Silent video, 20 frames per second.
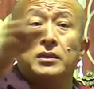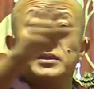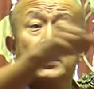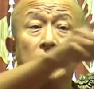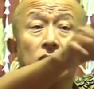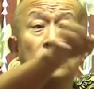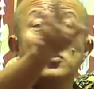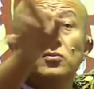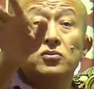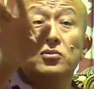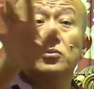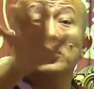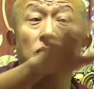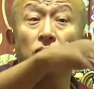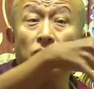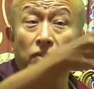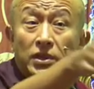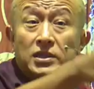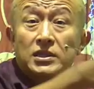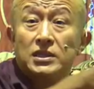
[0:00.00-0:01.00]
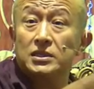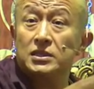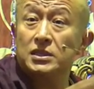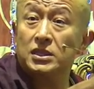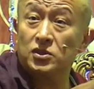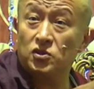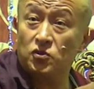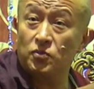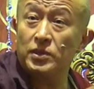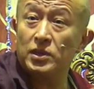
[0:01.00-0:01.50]
can you three wait
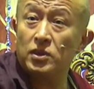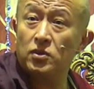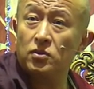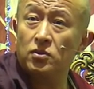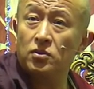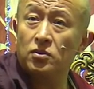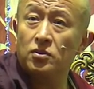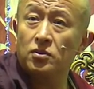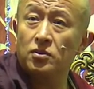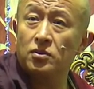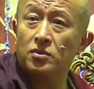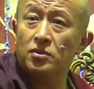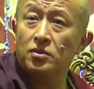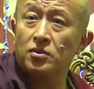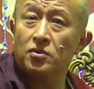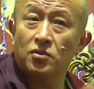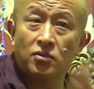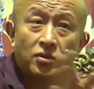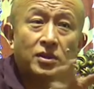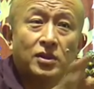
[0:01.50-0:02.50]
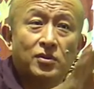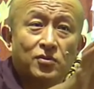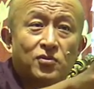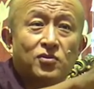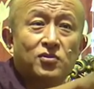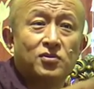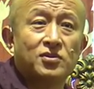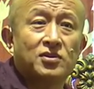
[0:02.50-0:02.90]
until tomorrow? Okay, good.